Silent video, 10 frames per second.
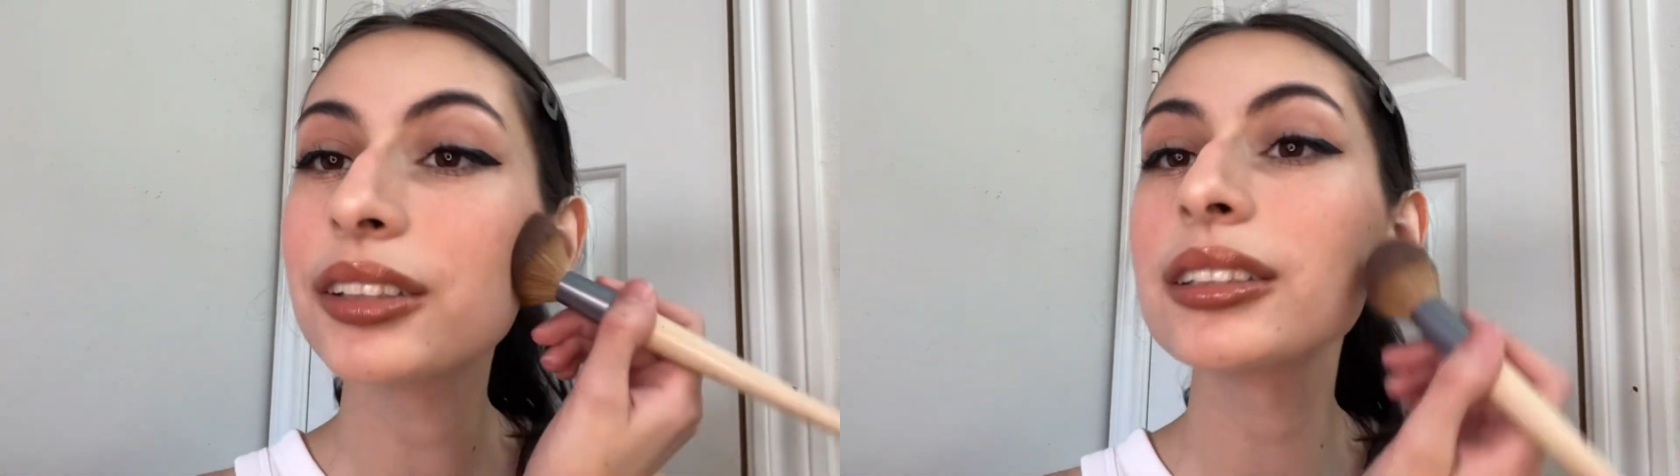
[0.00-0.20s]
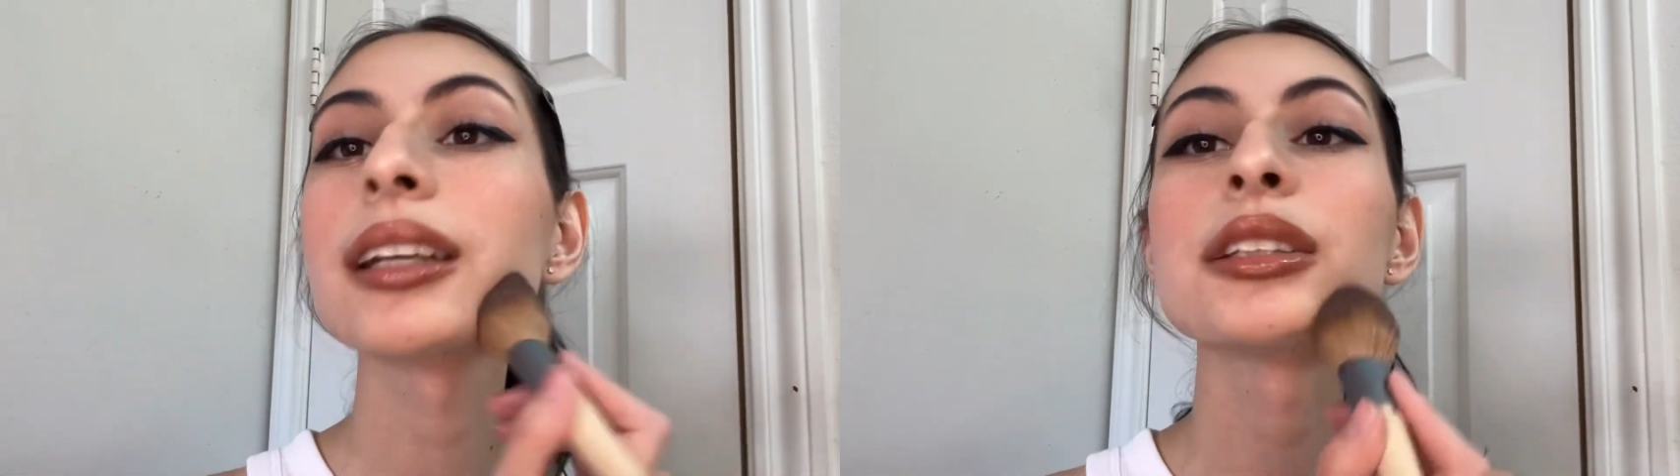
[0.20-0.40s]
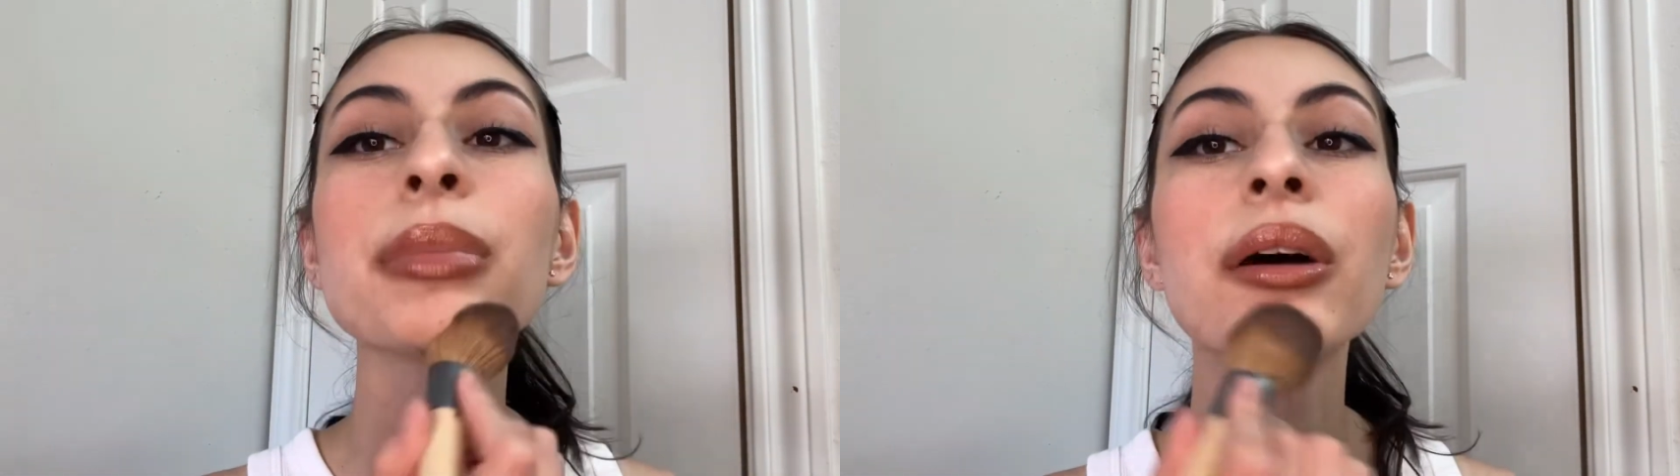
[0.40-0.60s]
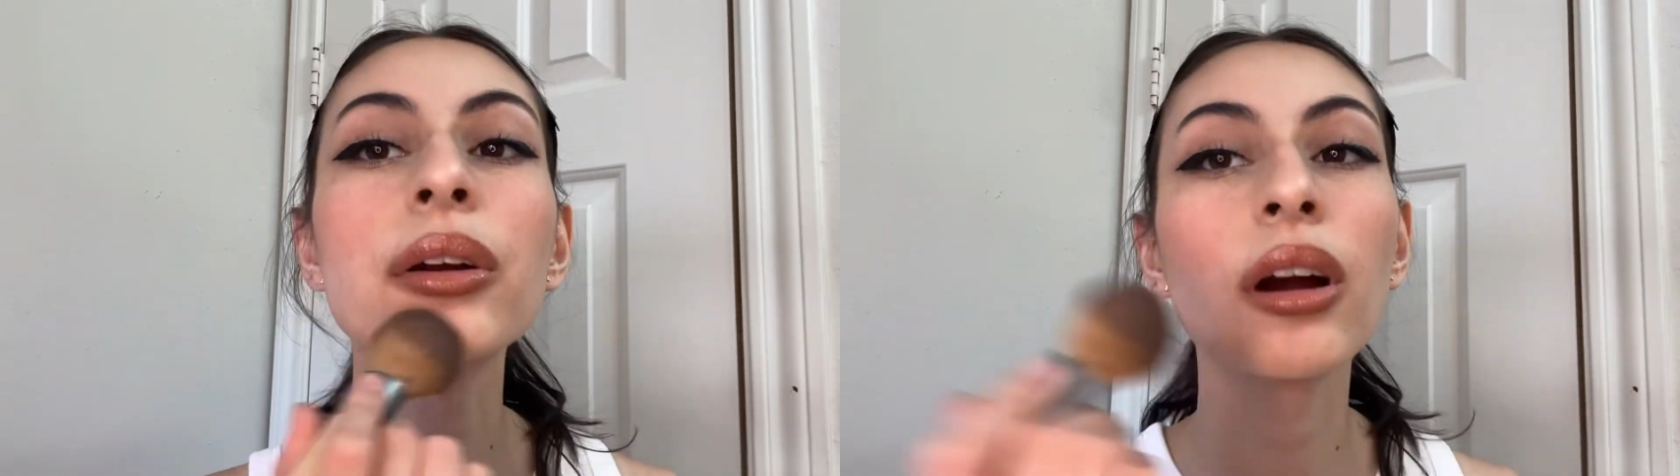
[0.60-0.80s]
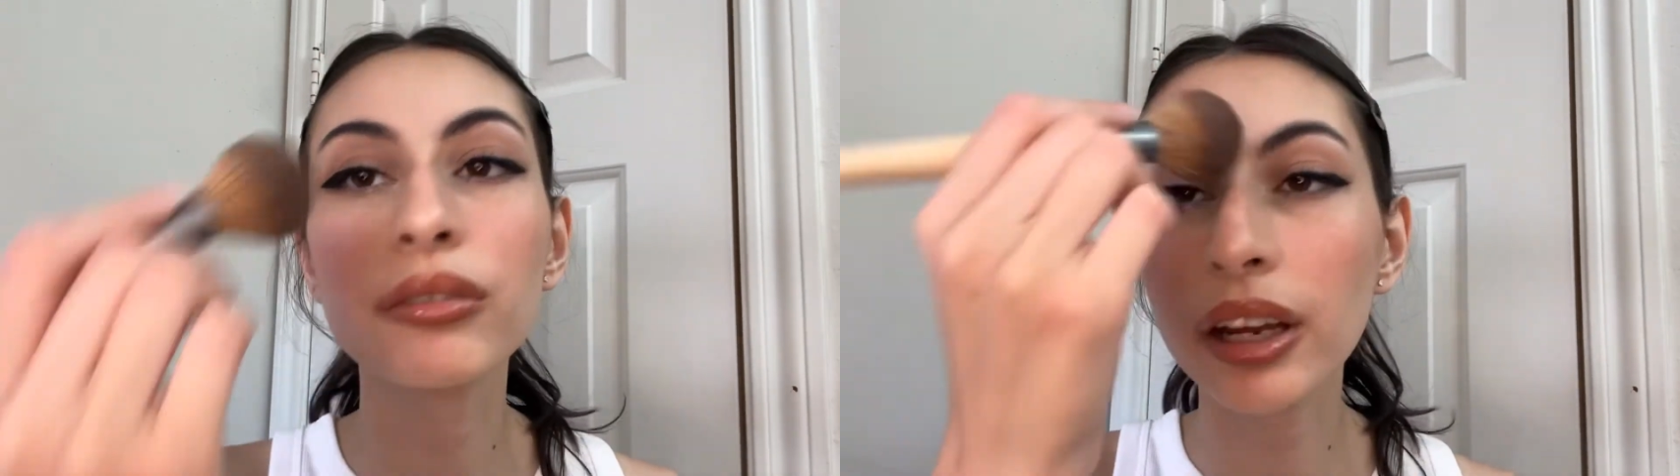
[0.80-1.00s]
I just like to
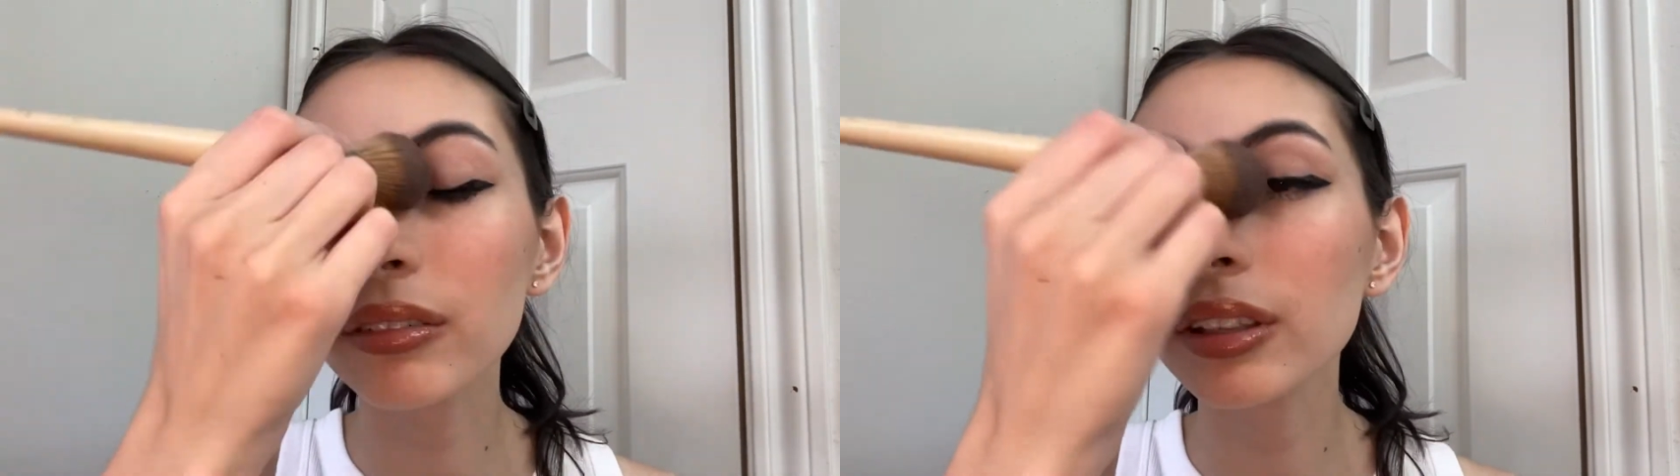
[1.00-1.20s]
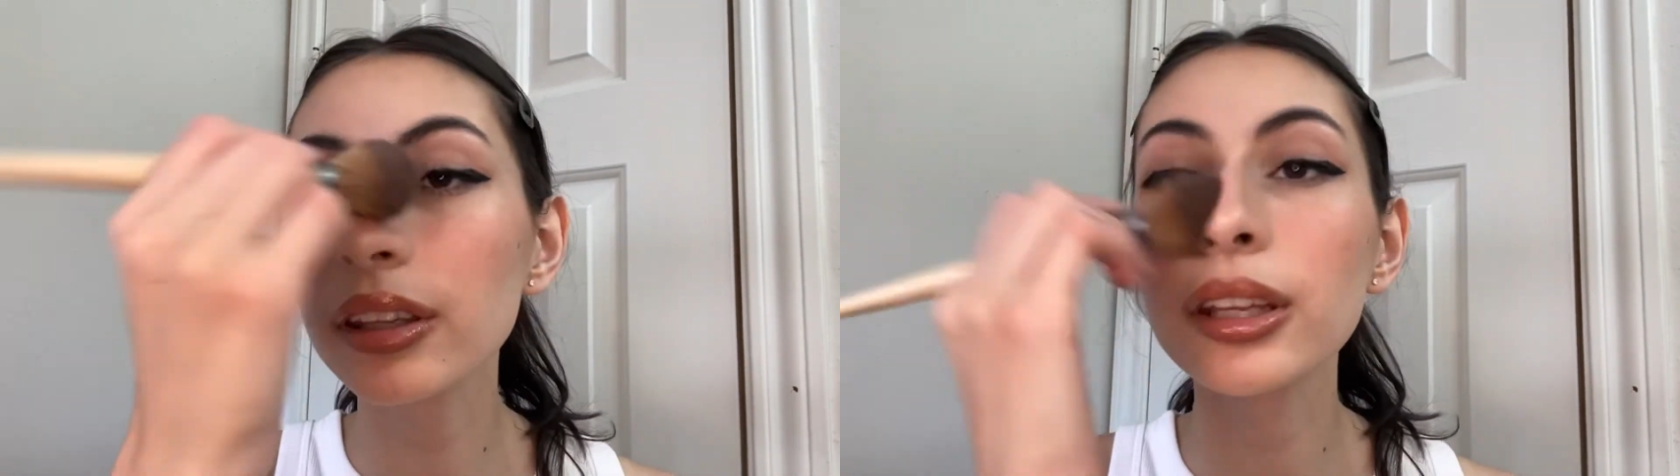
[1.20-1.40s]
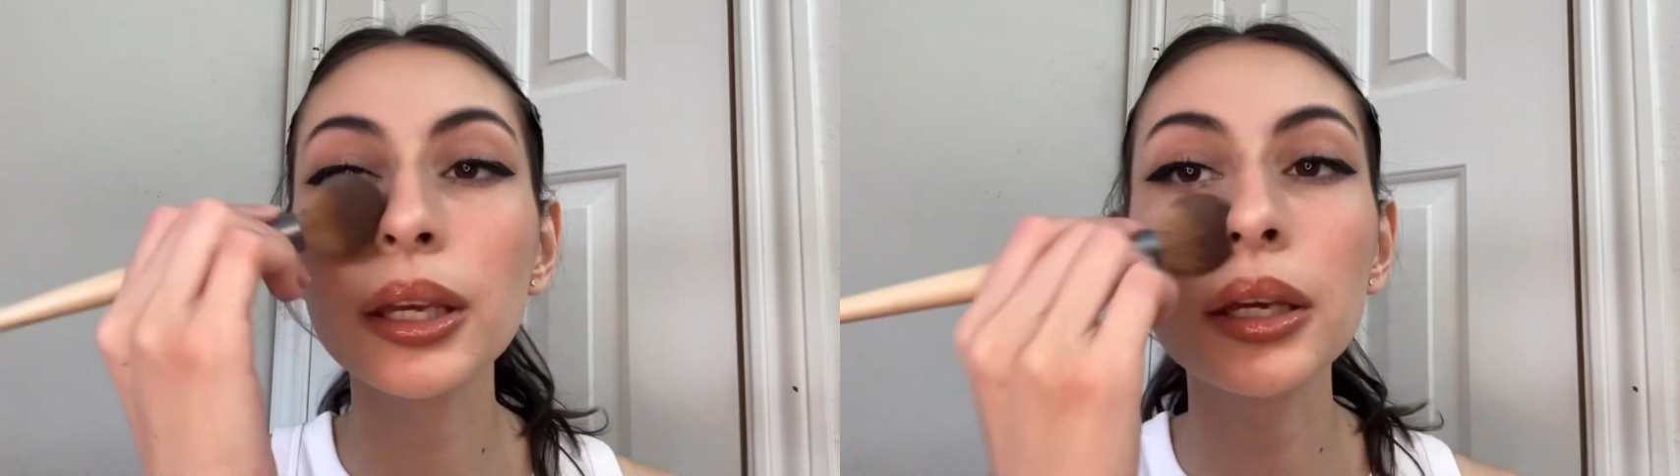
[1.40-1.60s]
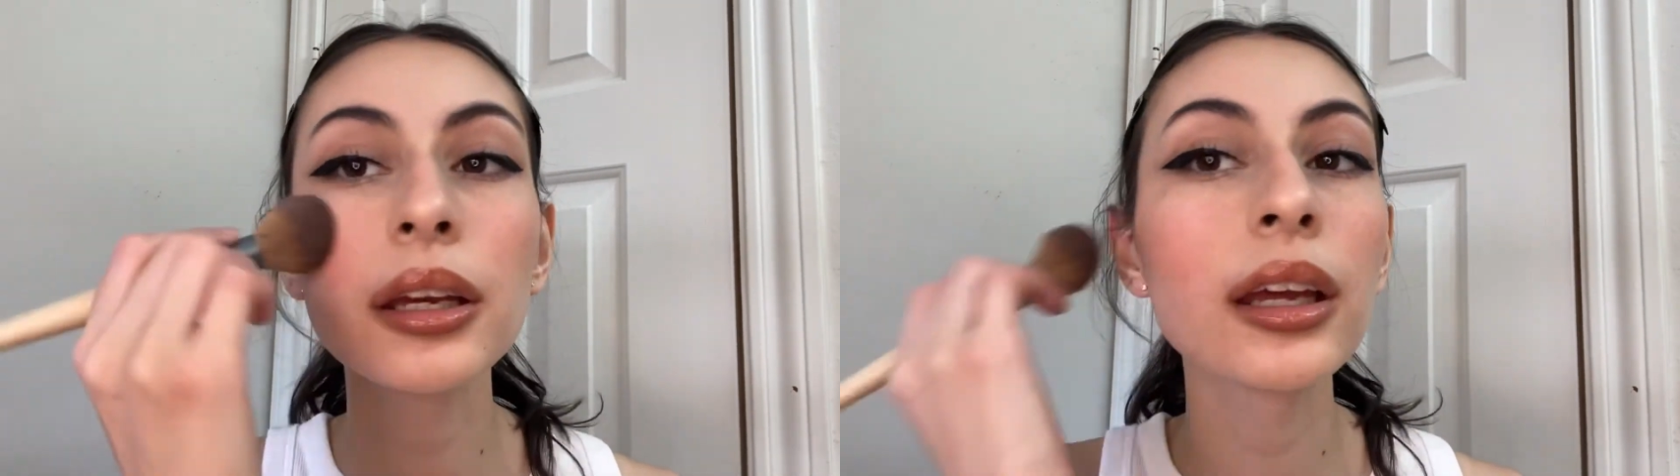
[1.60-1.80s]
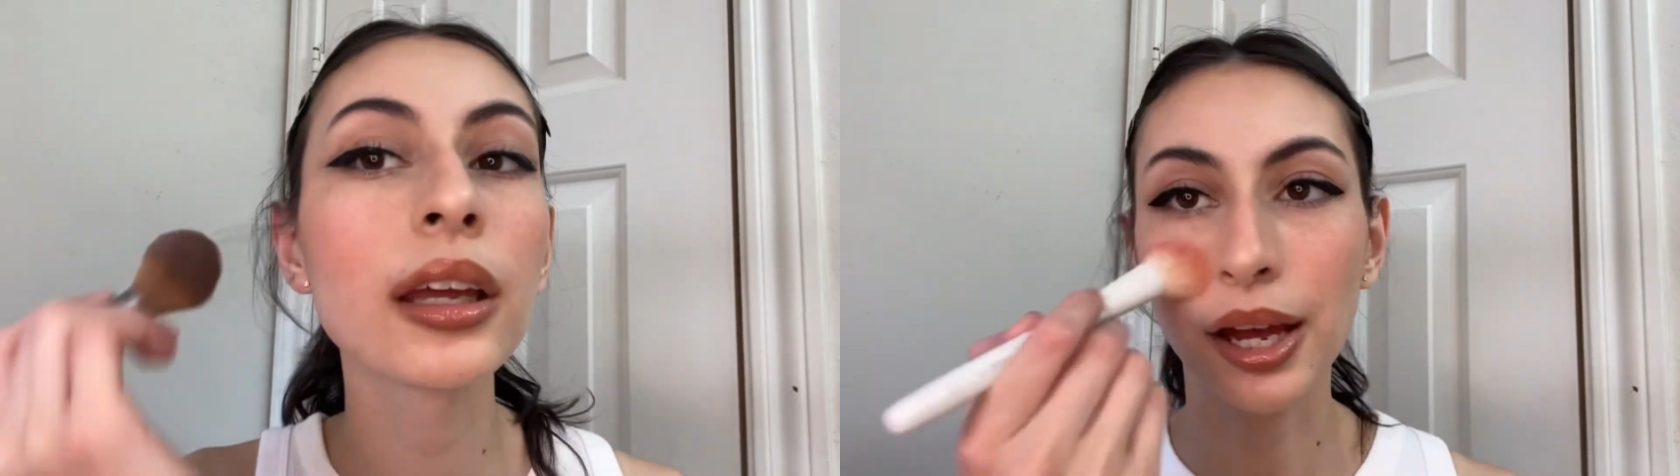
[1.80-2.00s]
powder off everything.